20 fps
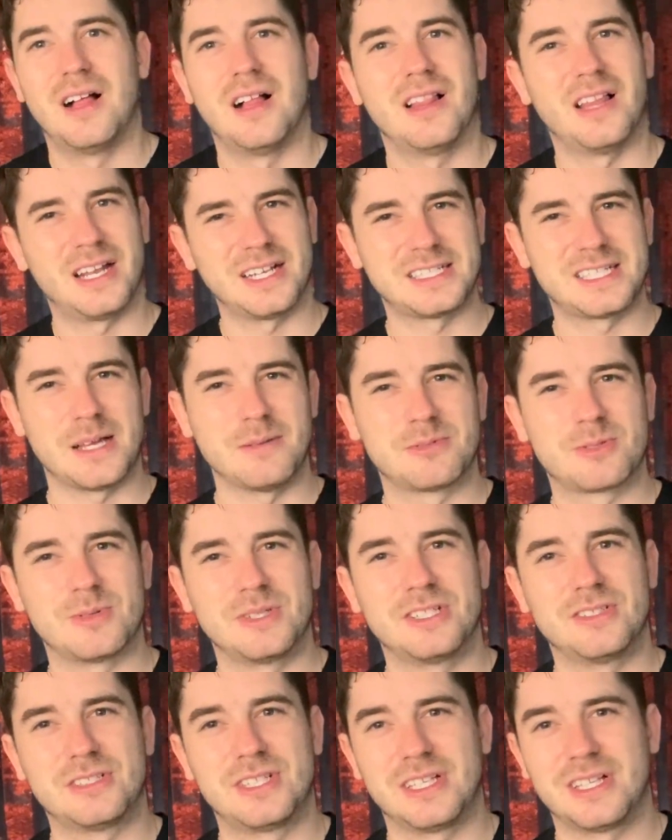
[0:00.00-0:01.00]
A lot of times when
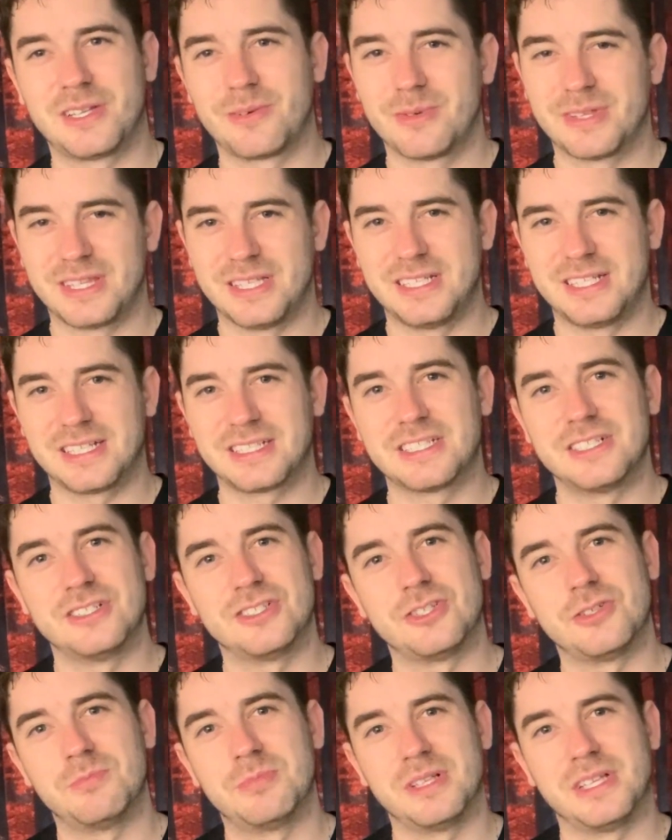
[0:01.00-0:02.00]
you're dealing with
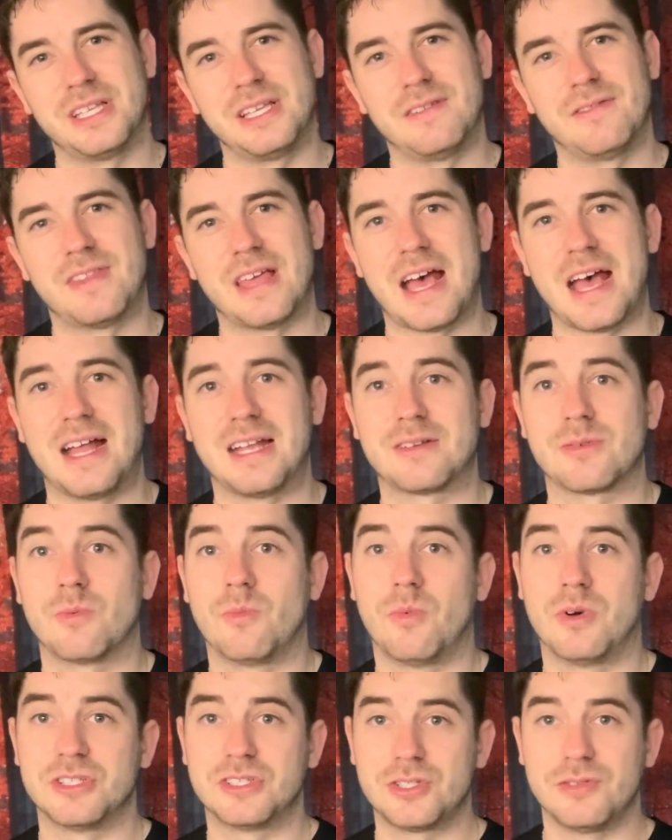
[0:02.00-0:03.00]
addictions, you believe that
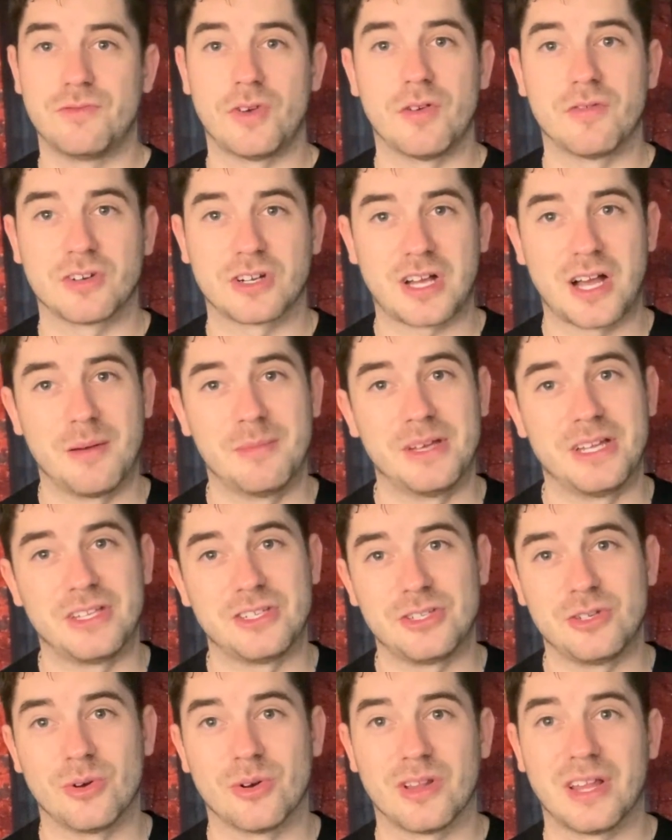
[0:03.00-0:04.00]
once you've overcome
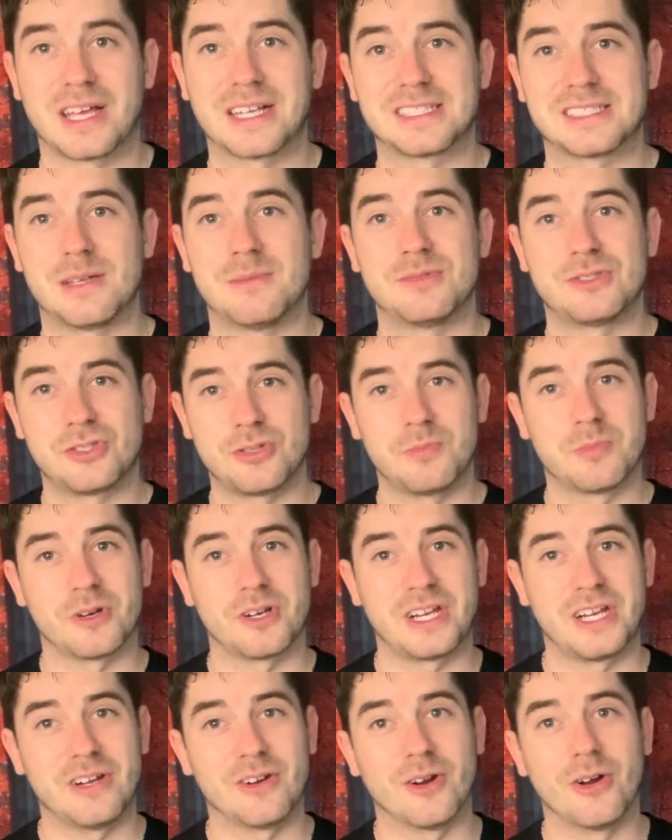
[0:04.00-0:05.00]
it, you're like some
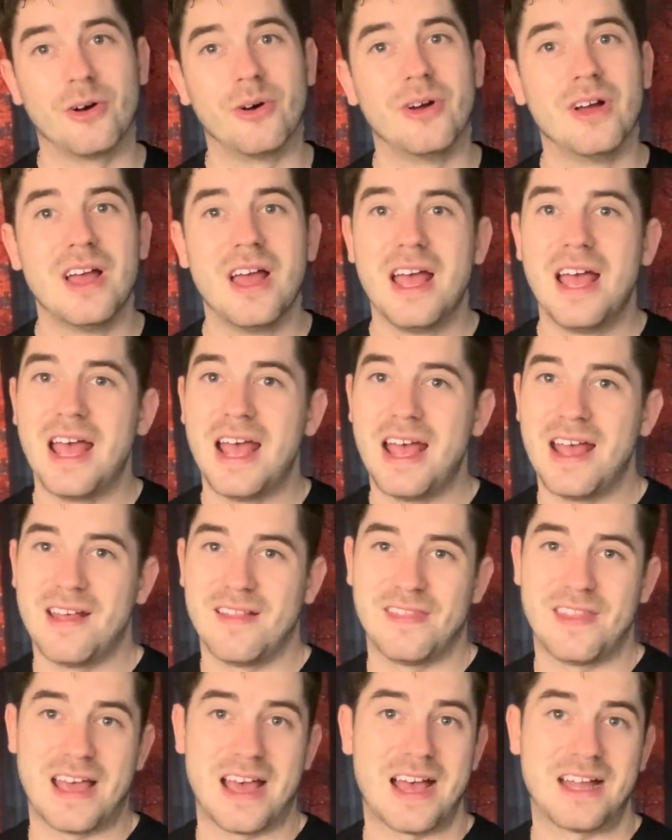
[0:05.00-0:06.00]
superhero
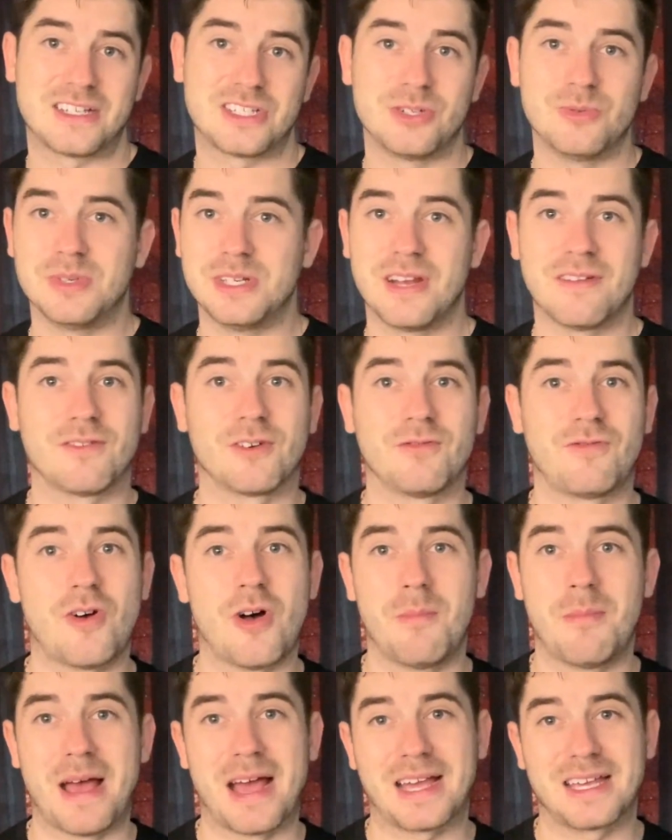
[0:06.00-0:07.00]
and that you would never
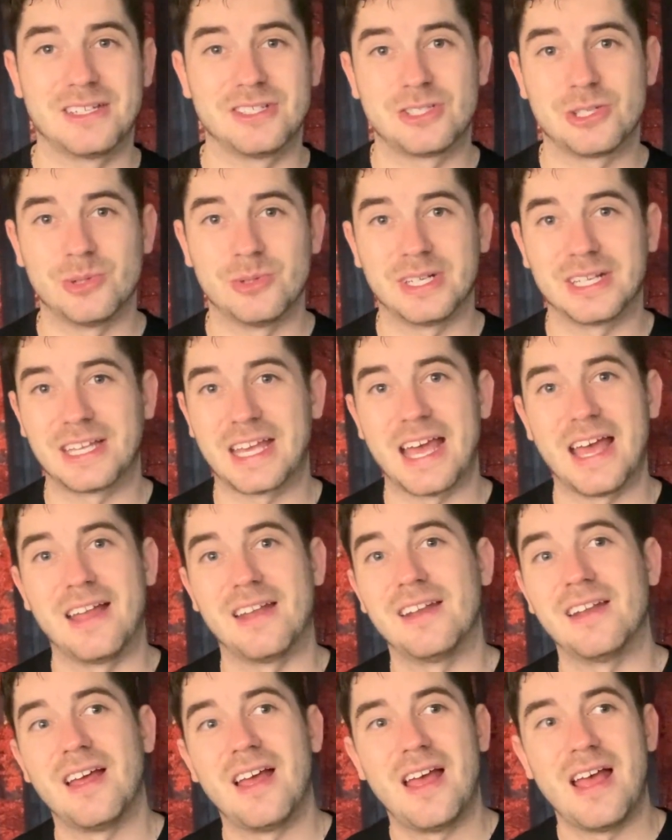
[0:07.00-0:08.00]
fall back into it
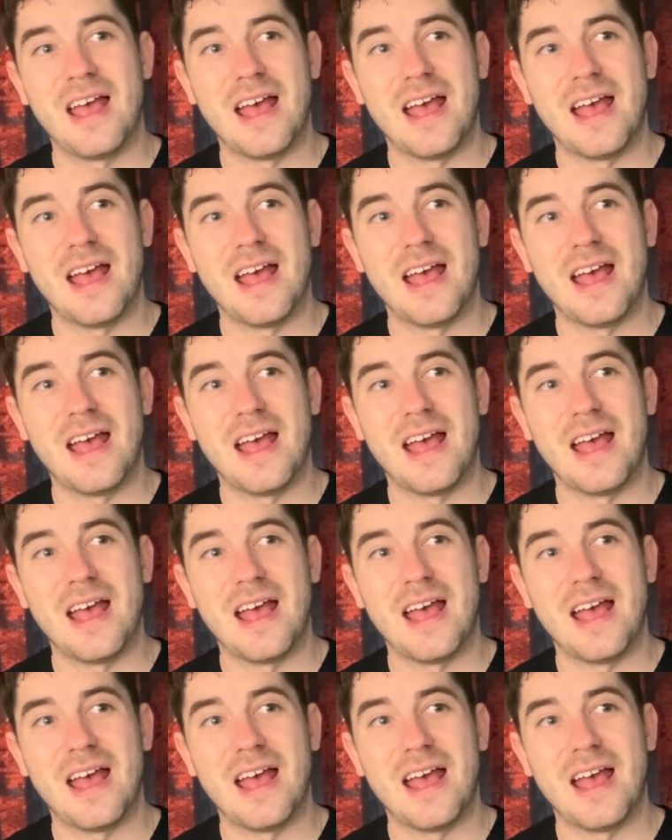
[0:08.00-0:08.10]
again.